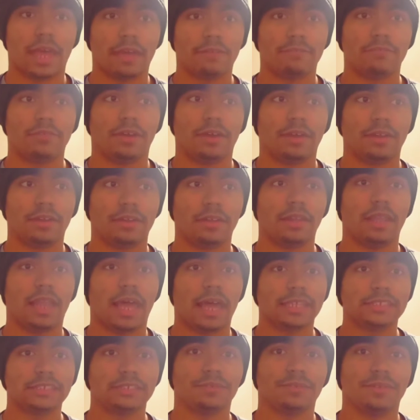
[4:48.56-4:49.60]
that I've done. The
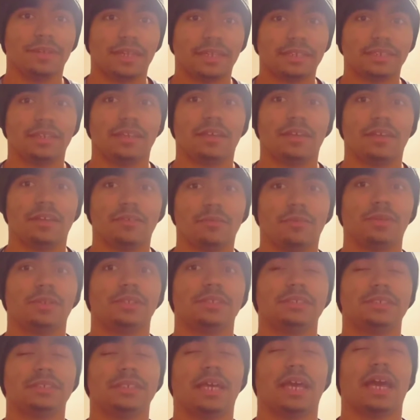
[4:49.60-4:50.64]
last one I've done
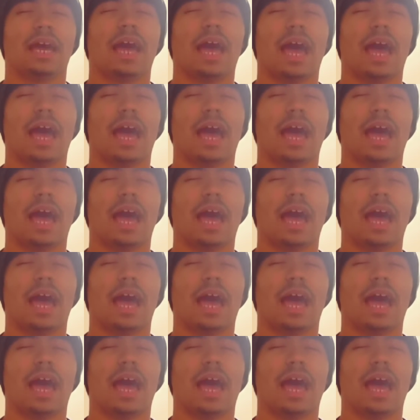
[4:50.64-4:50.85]
was,